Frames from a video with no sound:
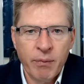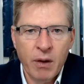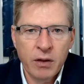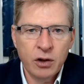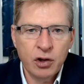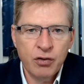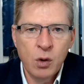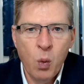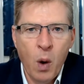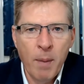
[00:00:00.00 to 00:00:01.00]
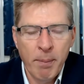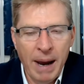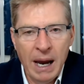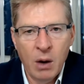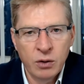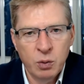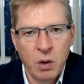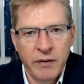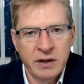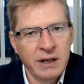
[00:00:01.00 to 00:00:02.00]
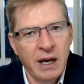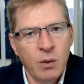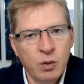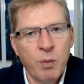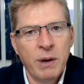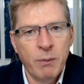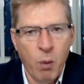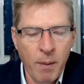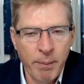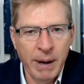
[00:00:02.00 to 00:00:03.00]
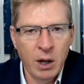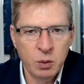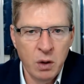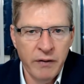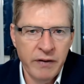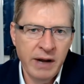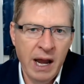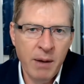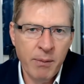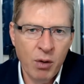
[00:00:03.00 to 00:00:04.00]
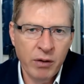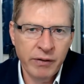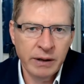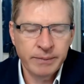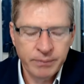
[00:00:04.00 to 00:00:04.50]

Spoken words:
the true £1 worth of sales, will be £1 worth of net profit.